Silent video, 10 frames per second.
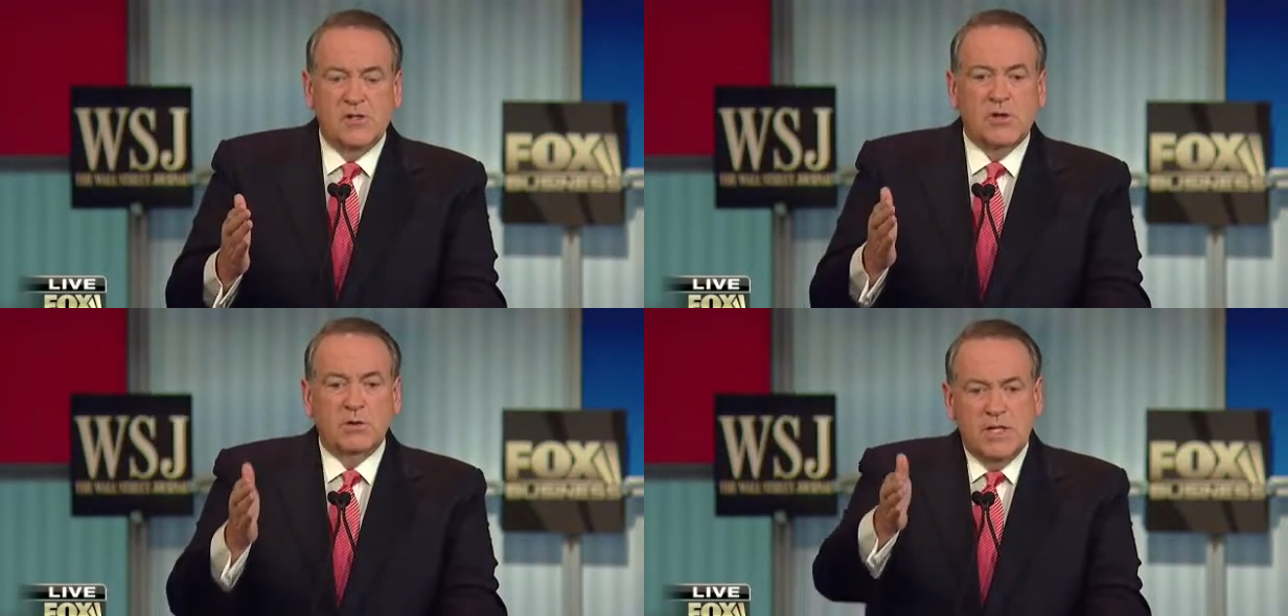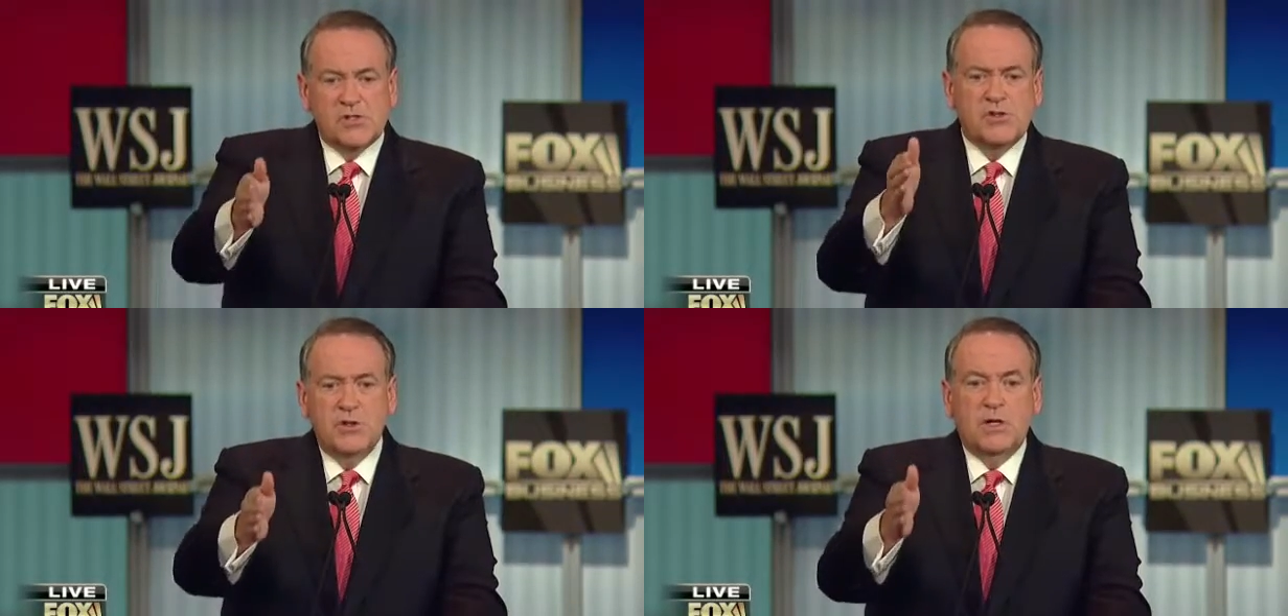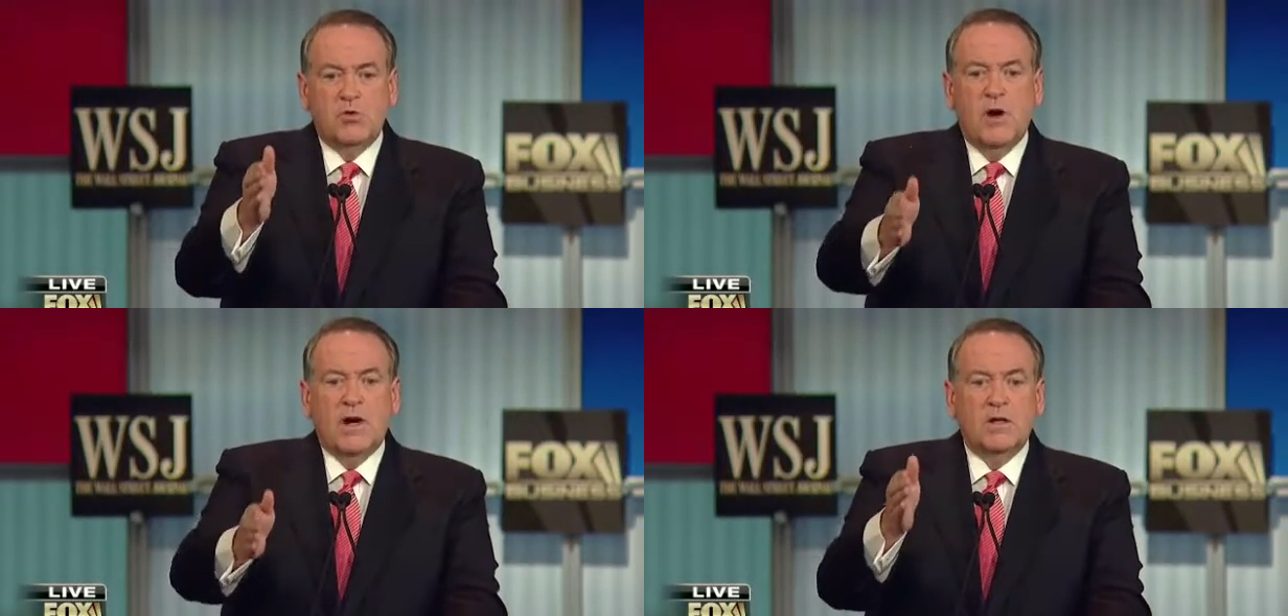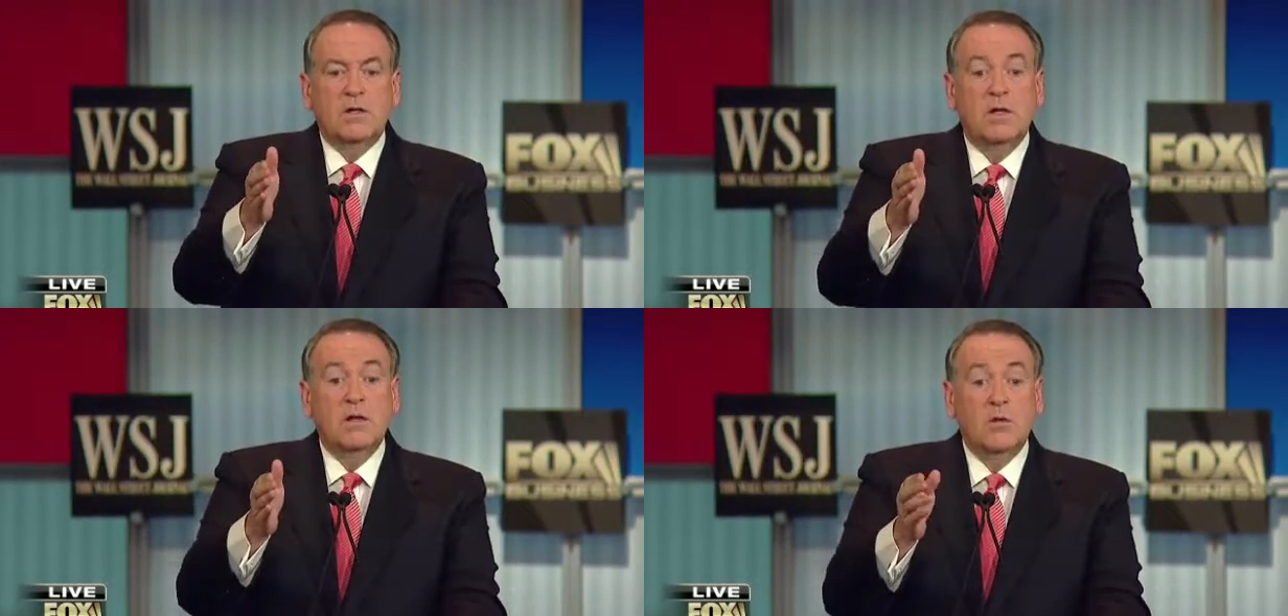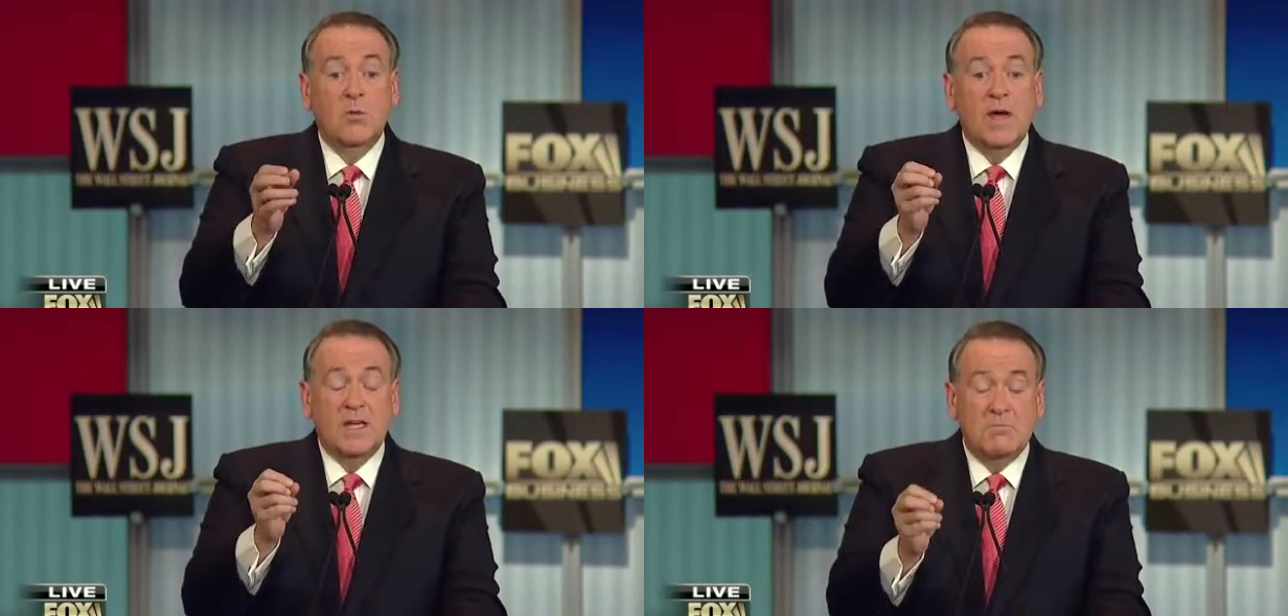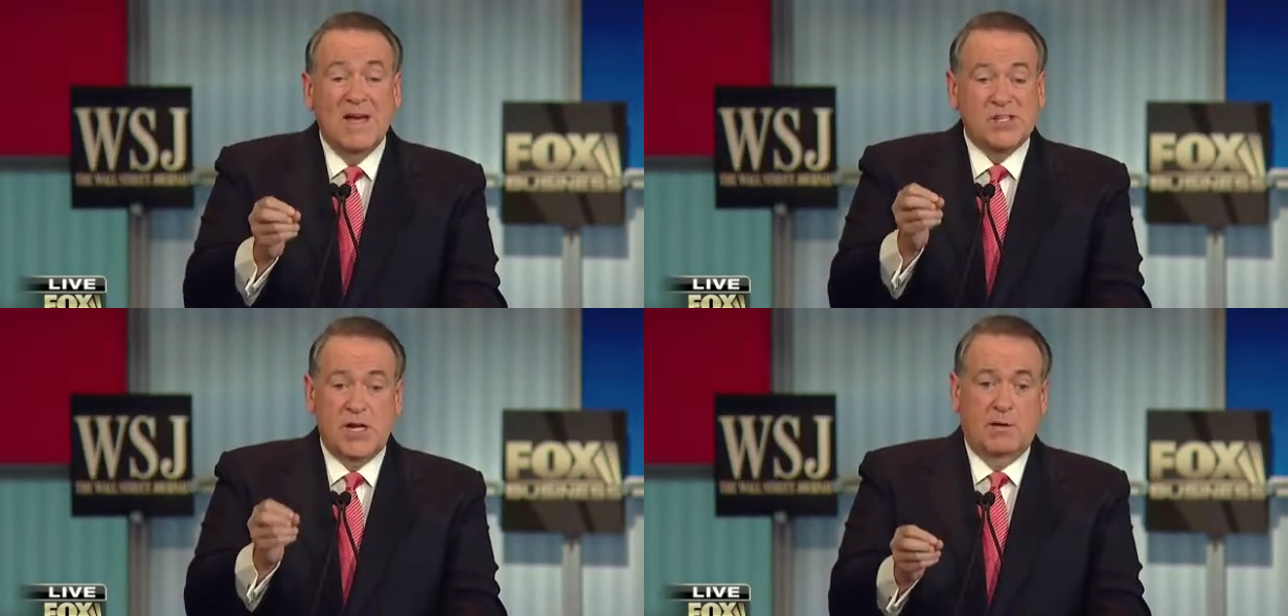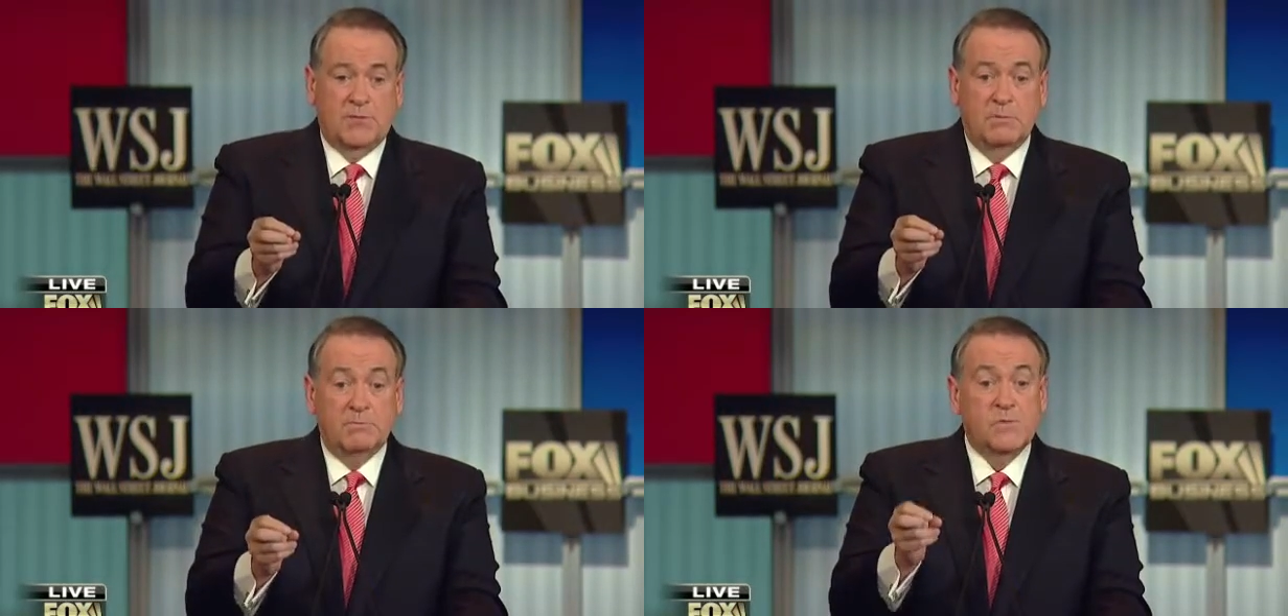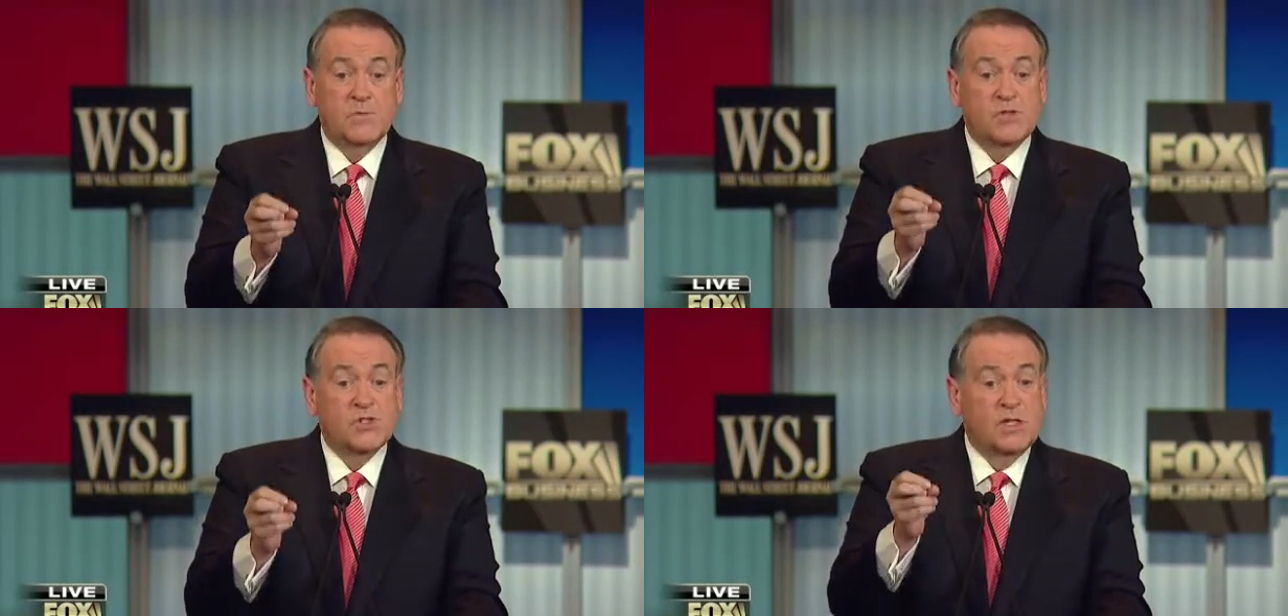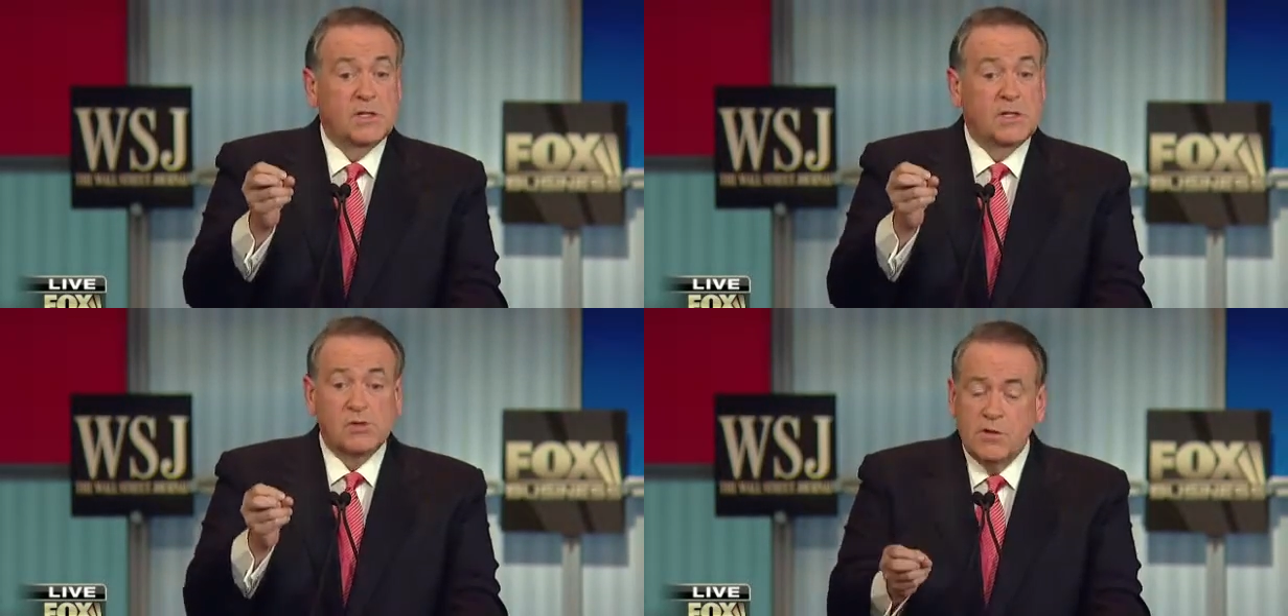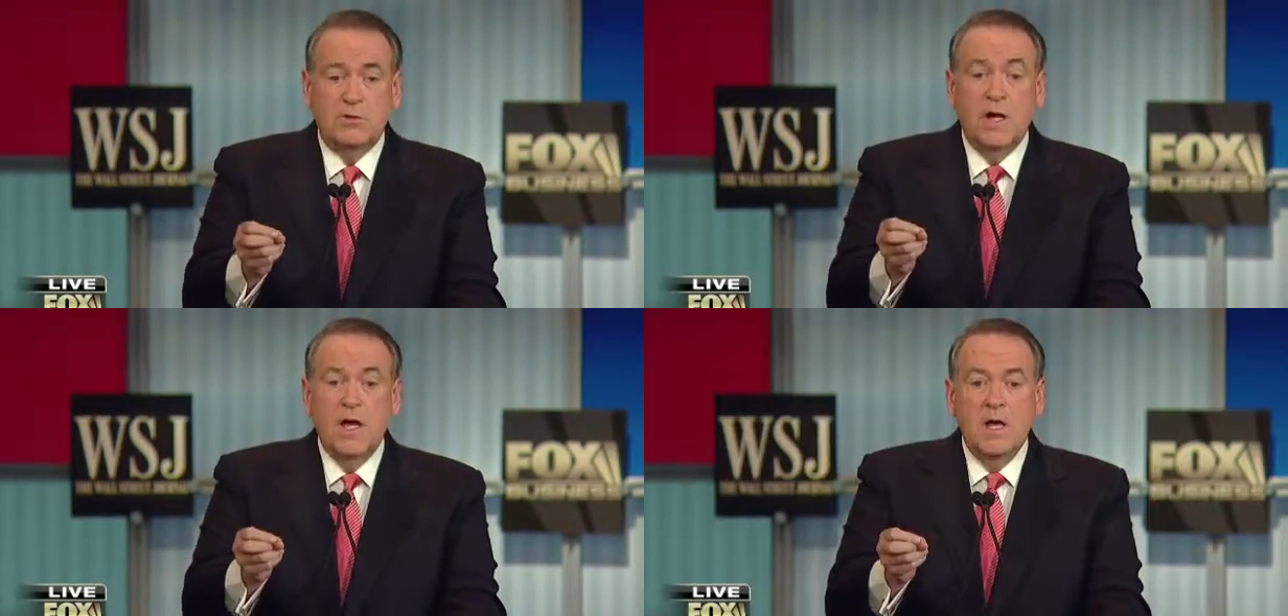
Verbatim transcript: So let's do it where we can best help them, send them some food.